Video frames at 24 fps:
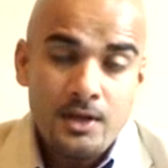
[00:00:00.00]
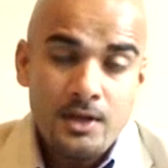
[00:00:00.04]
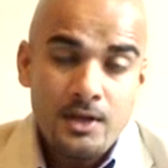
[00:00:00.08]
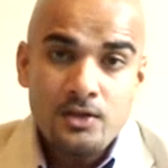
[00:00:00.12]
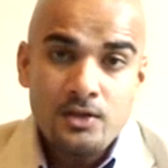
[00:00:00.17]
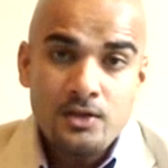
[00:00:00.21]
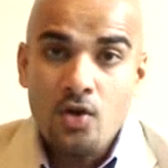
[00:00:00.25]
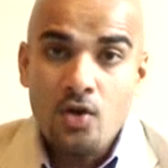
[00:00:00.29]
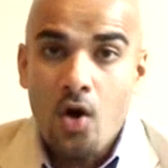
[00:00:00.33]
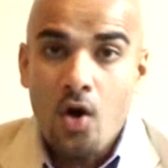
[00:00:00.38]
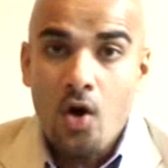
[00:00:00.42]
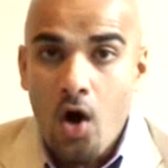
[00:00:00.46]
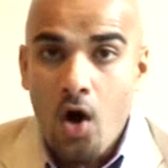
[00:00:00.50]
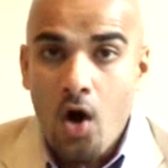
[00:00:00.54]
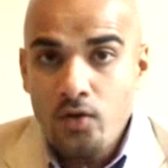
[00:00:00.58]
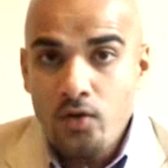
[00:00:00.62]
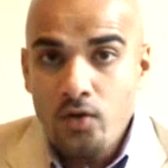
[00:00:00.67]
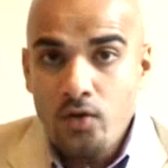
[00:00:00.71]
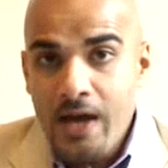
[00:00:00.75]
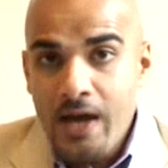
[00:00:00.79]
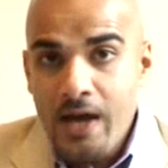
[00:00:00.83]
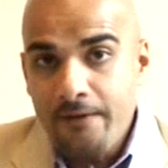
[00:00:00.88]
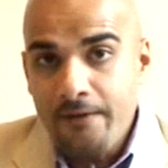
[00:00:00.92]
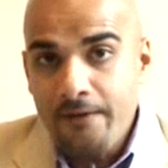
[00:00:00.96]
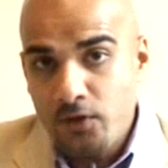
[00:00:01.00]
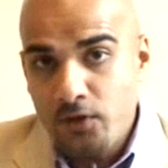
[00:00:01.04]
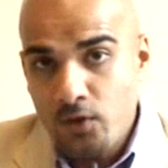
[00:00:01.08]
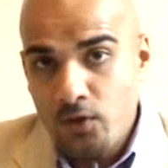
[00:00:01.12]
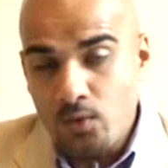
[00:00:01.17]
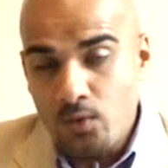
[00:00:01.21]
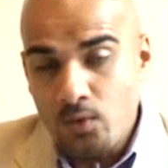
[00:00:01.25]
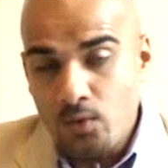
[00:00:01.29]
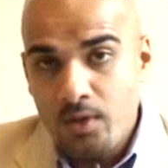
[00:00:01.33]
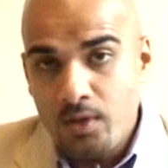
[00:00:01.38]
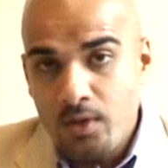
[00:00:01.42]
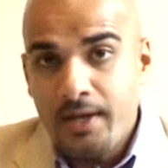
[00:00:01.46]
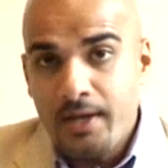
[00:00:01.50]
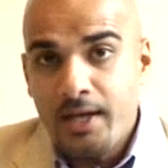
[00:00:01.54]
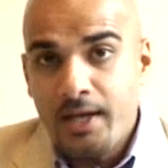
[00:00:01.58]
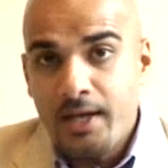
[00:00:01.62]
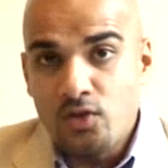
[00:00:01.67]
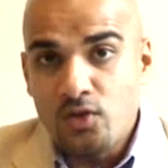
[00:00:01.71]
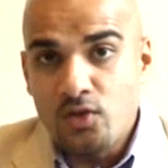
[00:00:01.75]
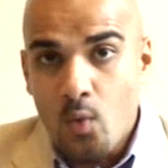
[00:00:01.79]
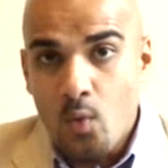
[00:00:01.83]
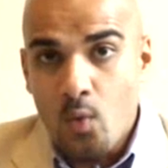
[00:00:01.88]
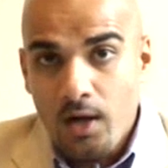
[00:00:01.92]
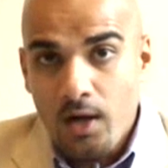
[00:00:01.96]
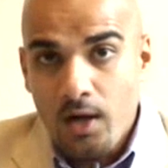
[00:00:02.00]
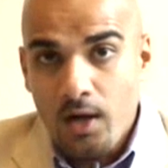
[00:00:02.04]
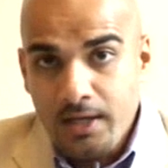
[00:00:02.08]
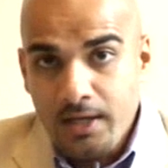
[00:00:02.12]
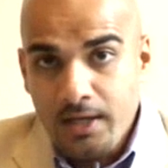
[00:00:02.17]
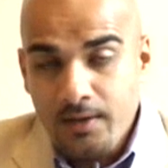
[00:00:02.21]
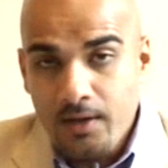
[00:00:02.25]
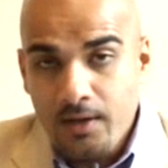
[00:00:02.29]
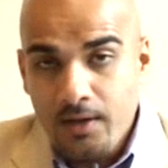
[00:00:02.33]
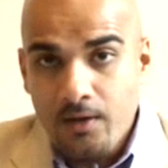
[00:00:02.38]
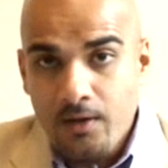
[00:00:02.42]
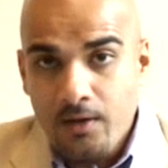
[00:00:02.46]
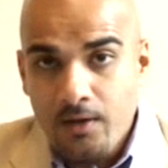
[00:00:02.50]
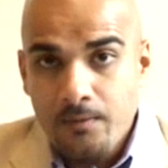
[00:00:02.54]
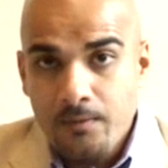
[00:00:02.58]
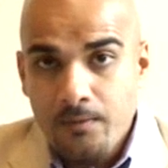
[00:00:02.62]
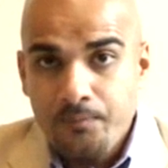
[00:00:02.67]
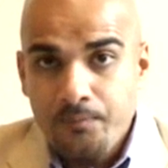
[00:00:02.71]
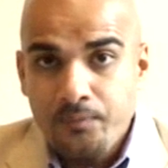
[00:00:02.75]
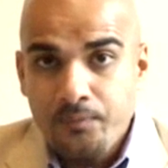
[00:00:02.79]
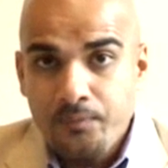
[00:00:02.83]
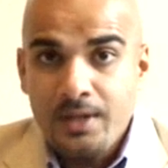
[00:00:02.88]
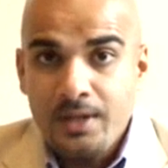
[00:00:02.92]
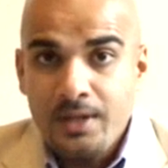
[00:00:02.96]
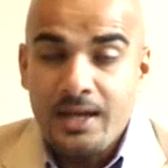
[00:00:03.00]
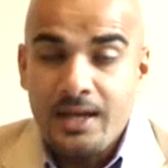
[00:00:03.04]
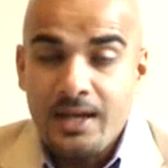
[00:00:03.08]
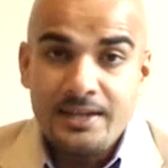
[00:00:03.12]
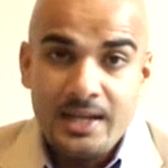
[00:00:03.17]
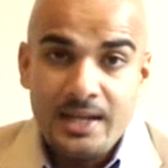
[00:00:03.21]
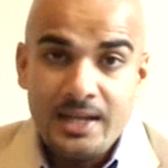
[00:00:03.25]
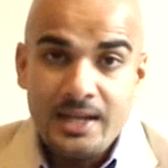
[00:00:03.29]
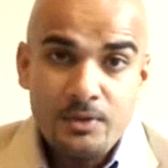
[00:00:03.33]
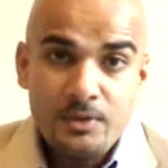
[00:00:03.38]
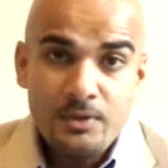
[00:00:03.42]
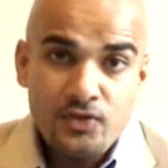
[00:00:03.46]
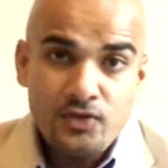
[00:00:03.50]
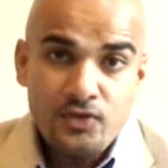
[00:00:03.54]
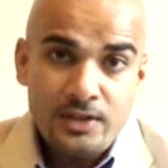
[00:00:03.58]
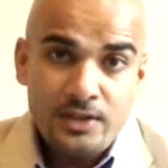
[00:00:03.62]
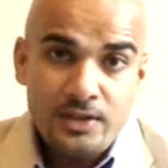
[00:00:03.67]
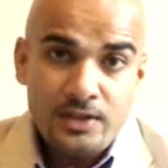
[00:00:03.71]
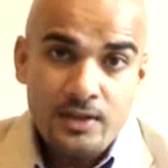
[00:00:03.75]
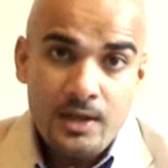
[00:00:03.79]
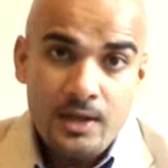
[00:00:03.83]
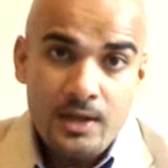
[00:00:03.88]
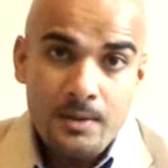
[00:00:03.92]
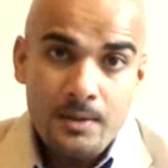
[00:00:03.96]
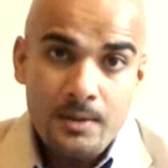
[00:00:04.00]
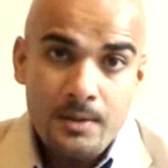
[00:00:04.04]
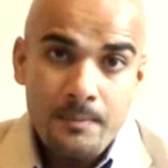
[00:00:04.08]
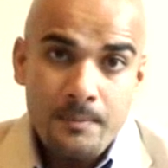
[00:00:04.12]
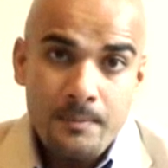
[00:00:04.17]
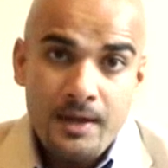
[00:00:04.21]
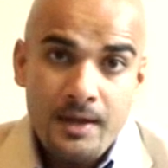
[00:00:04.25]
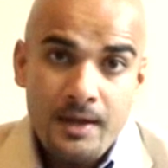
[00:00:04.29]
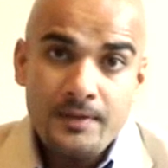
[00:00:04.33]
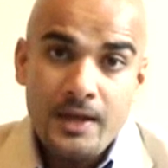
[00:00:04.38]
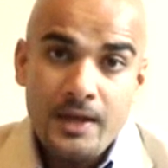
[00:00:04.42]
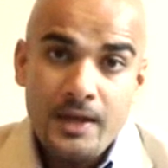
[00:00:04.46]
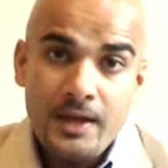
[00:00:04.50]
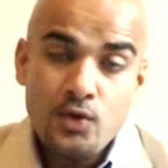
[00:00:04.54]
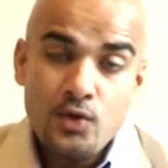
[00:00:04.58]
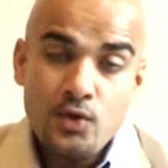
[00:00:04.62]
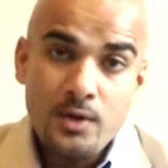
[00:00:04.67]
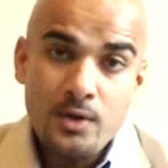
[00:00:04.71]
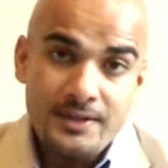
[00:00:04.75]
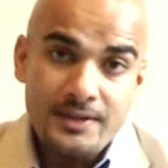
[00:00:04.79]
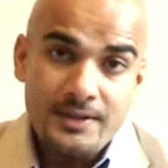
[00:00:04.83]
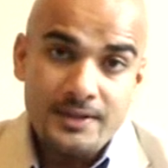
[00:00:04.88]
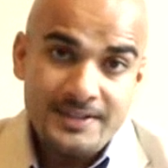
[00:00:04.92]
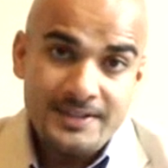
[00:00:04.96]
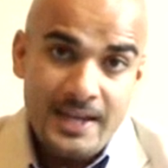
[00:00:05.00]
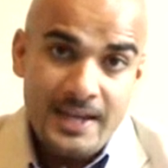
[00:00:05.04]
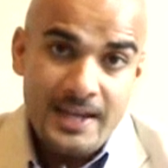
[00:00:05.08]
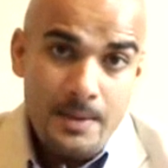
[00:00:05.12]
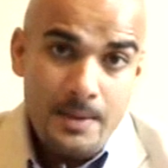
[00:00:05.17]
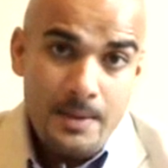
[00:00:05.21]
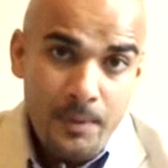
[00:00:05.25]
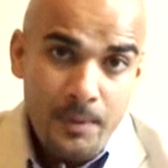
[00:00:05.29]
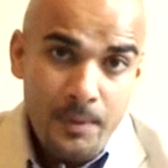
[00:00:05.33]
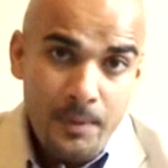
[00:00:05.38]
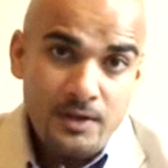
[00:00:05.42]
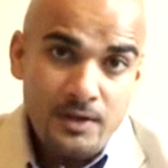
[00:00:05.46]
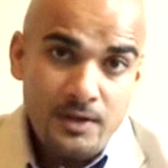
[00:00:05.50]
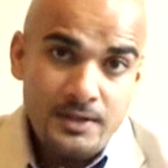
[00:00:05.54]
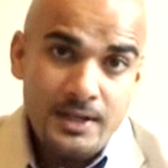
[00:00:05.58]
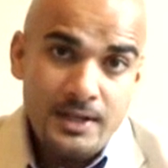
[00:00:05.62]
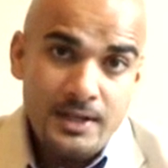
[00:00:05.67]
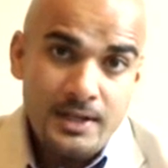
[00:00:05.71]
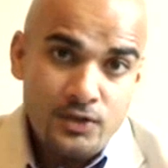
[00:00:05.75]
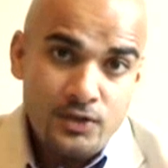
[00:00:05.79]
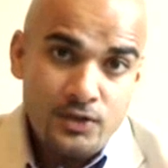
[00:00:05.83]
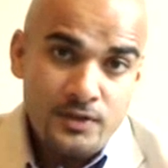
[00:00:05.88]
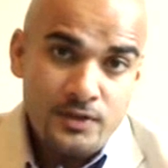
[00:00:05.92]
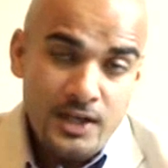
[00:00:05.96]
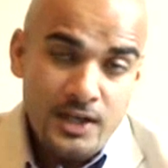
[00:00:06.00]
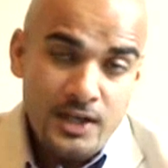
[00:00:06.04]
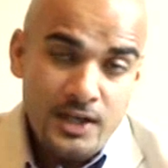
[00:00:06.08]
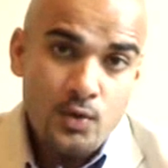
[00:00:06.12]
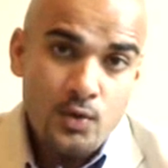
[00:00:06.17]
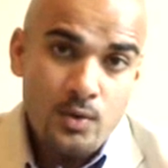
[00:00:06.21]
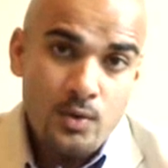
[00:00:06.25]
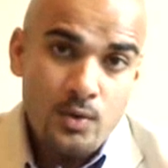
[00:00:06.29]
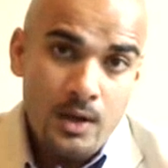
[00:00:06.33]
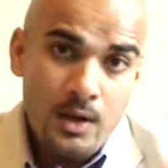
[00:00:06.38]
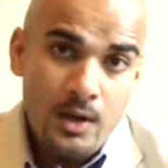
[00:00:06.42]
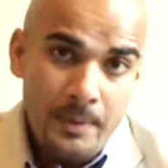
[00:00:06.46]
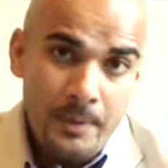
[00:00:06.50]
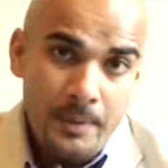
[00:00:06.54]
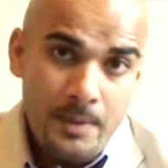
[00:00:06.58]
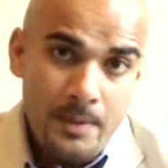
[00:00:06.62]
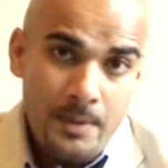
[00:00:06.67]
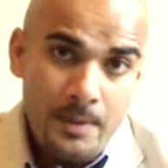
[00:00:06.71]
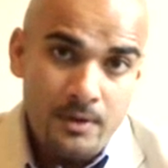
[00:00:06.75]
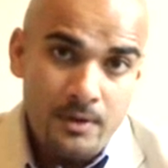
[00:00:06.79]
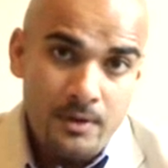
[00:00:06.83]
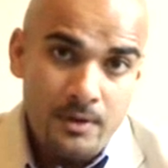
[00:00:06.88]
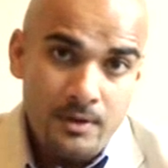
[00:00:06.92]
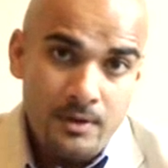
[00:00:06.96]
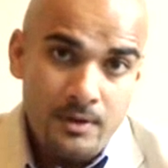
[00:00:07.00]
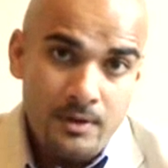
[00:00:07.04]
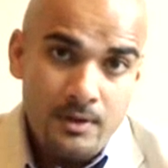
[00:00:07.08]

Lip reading: So all you have to do is walk in there and demonstrate to them that you are the same person that you said you were on paper